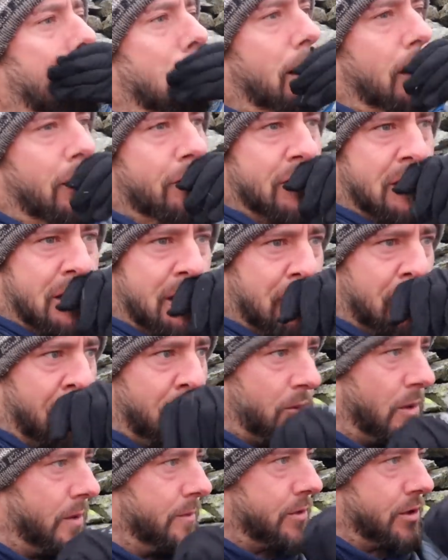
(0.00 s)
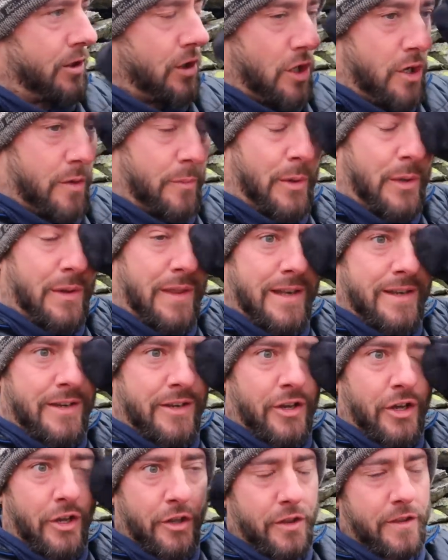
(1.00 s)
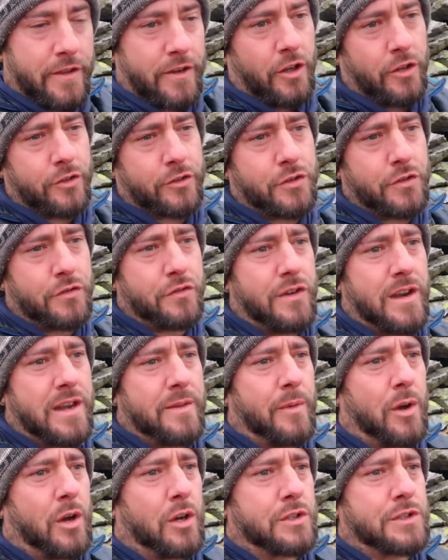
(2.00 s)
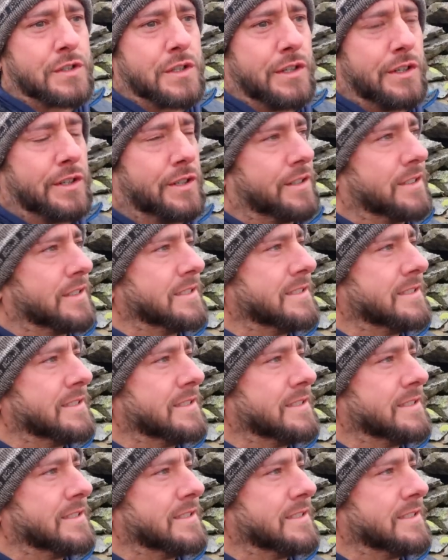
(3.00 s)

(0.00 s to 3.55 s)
obviously you don't want them to go, but then you know that they're not suffering anymore, so